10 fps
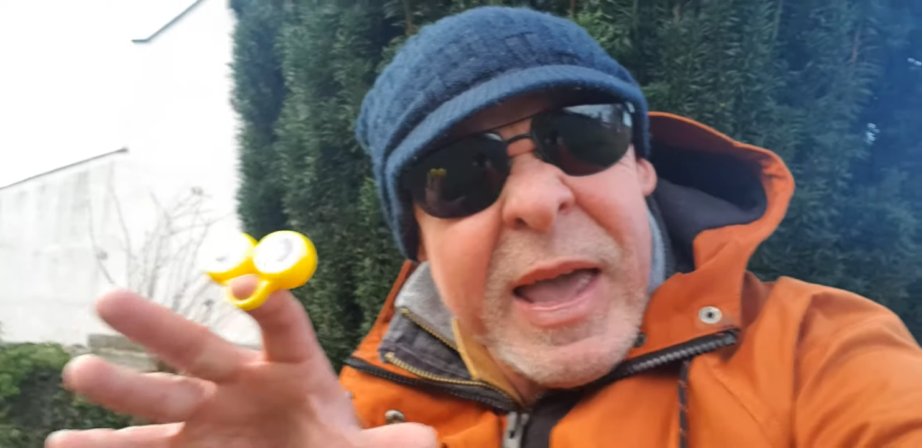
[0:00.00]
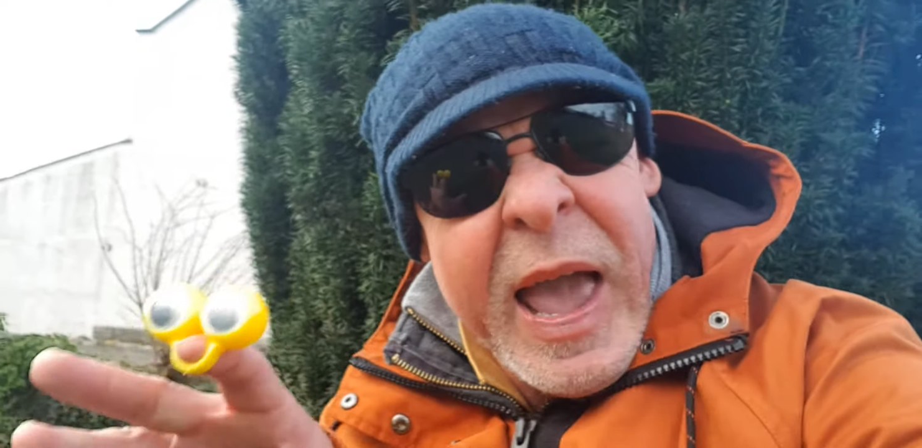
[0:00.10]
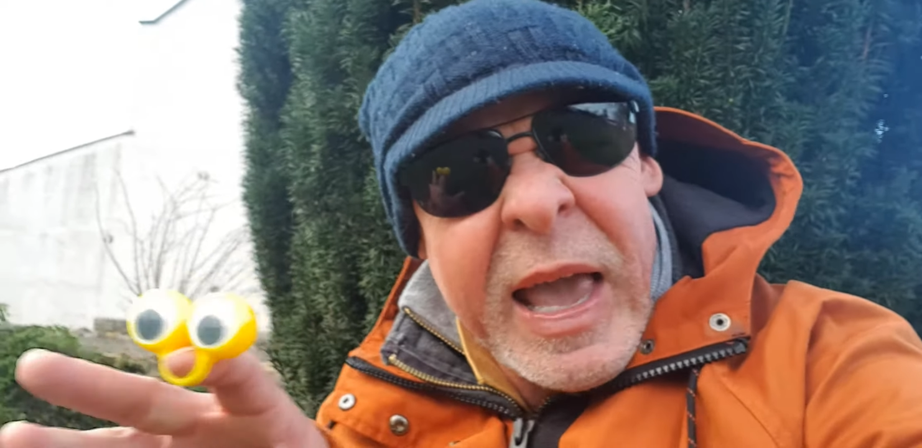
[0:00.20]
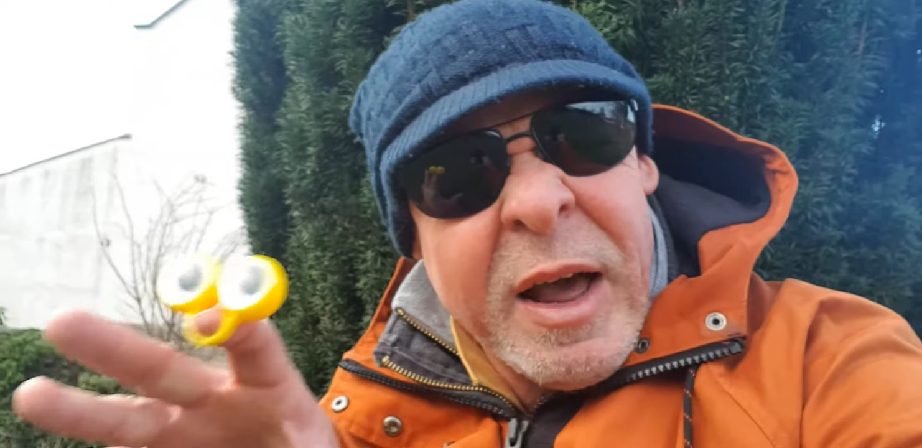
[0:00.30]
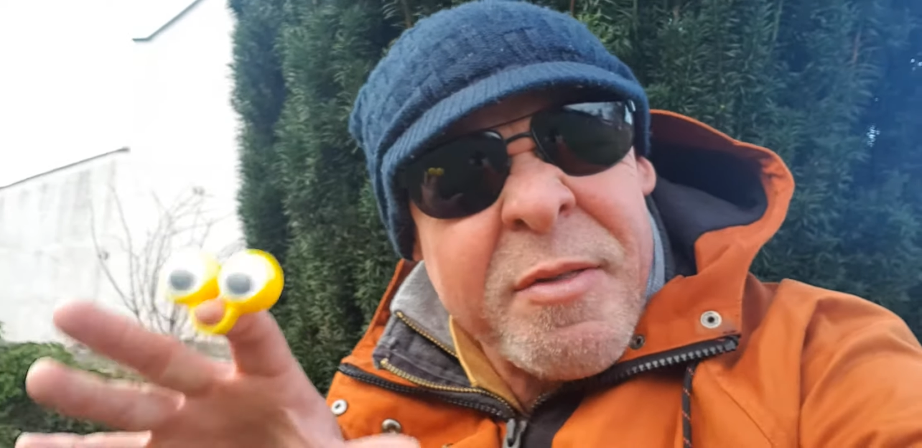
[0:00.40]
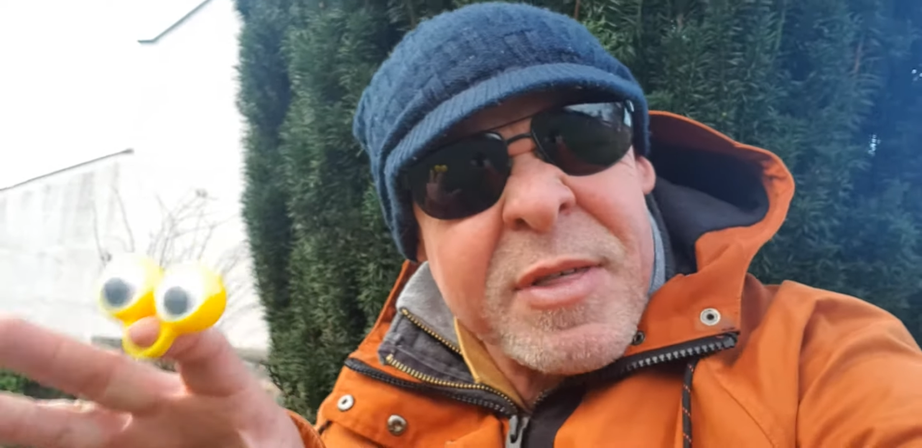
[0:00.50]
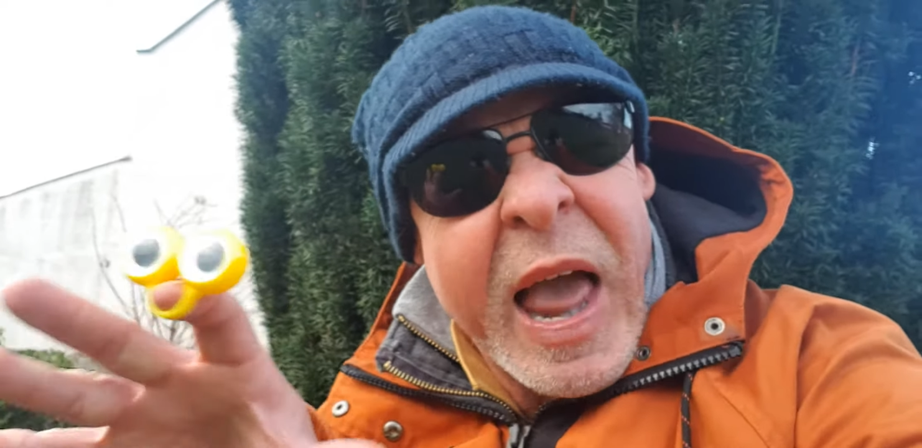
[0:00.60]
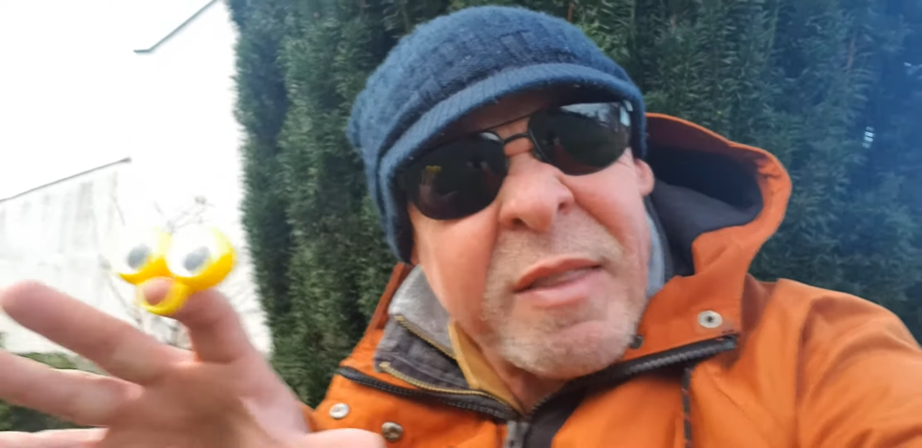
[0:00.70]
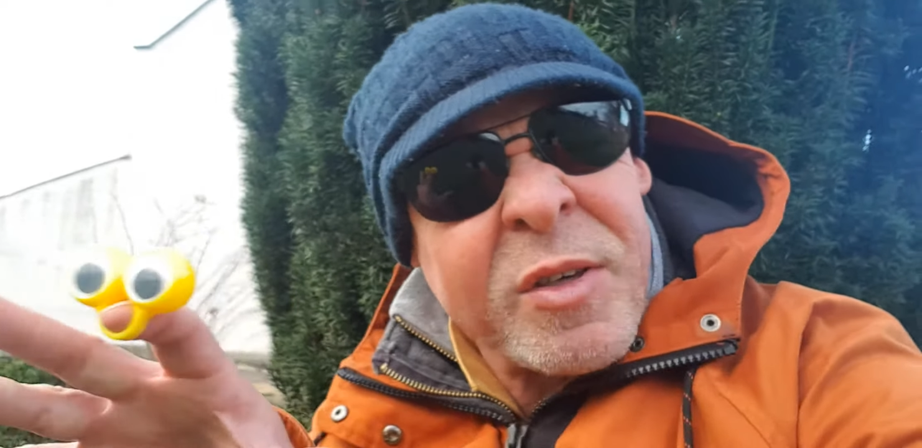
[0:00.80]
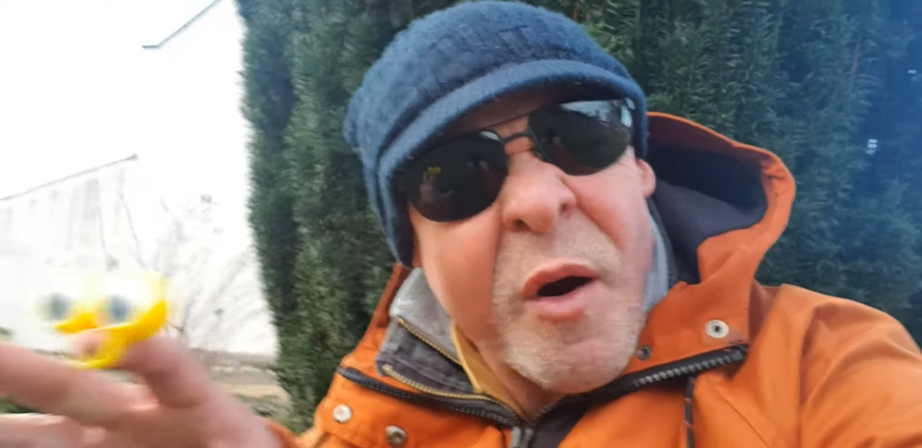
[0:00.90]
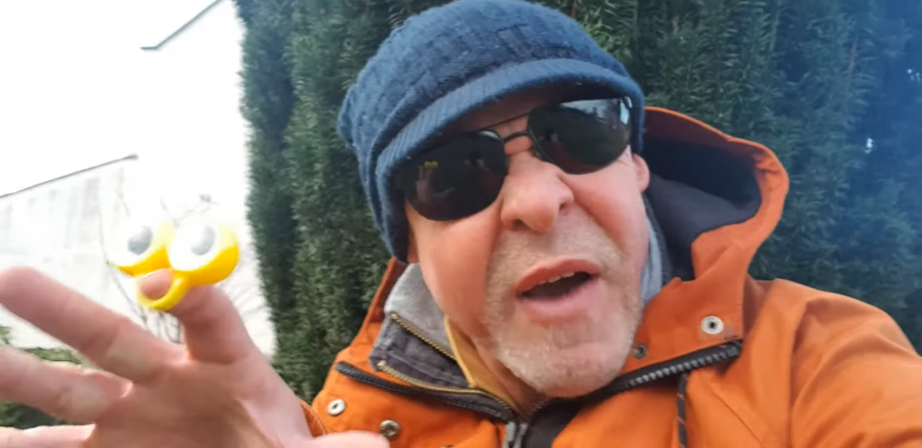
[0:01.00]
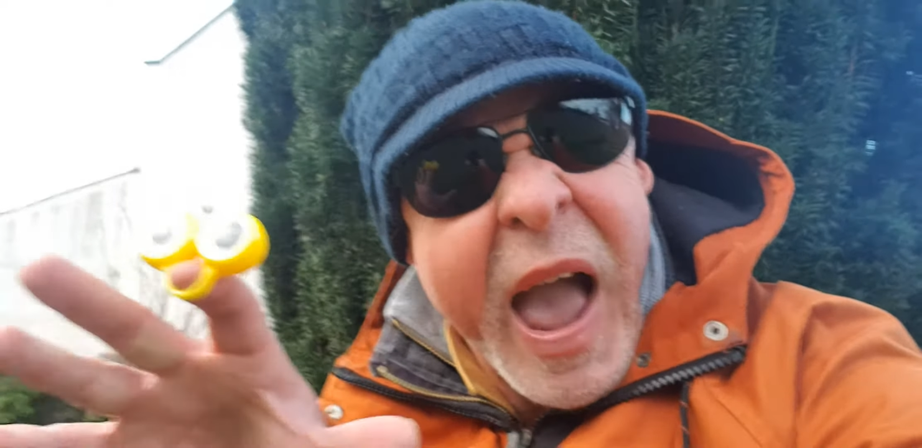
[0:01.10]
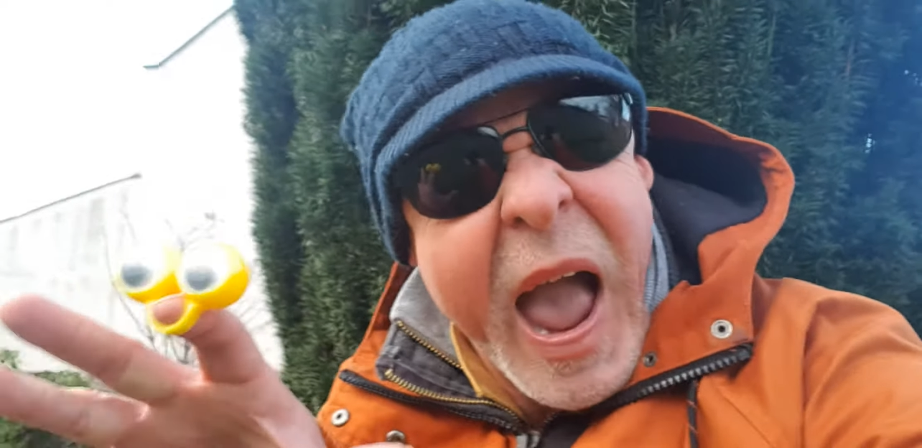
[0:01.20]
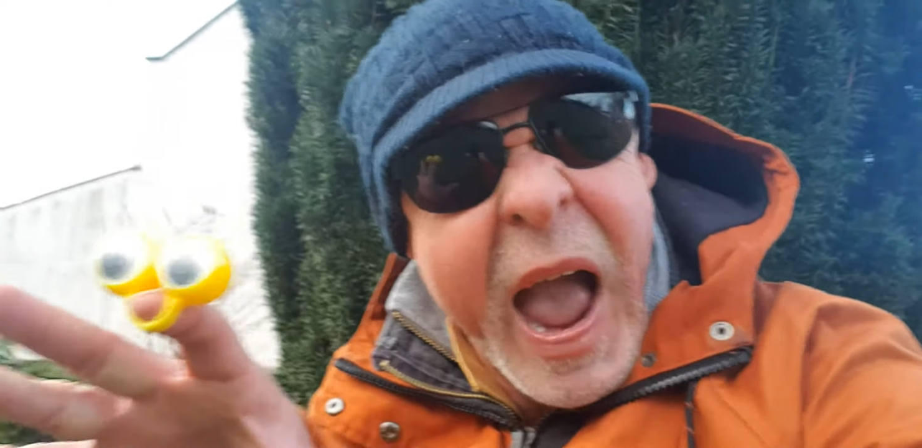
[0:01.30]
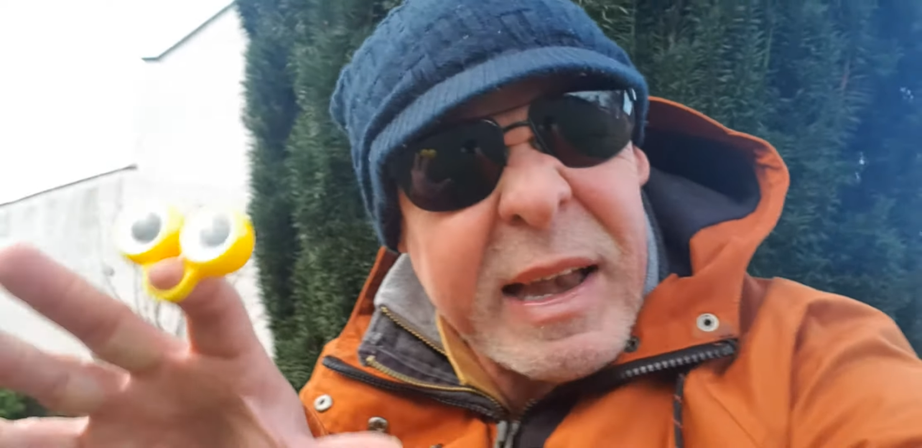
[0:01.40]
He can sense
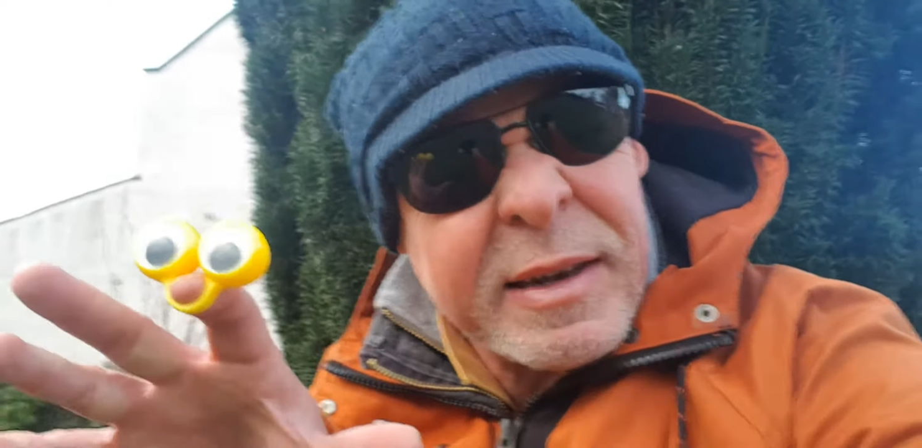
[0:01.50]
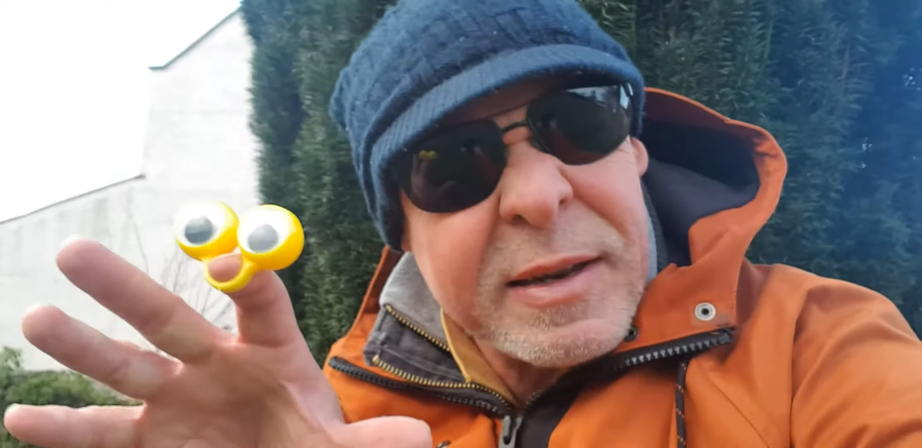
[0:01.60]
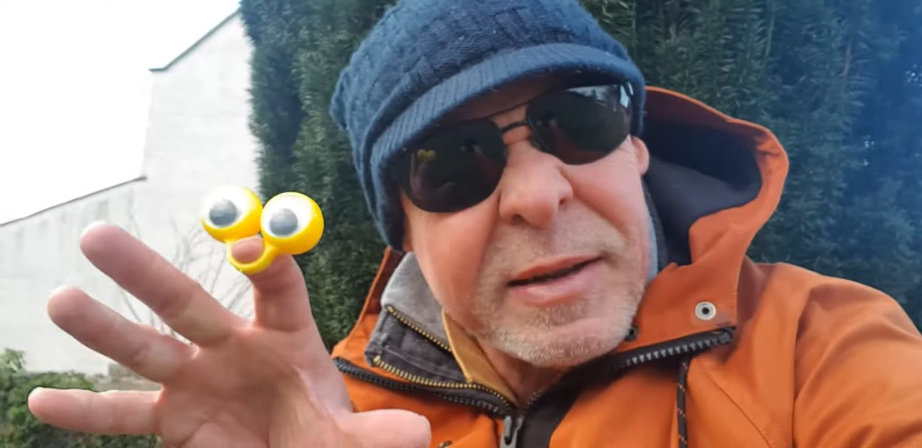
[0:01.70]
COVID.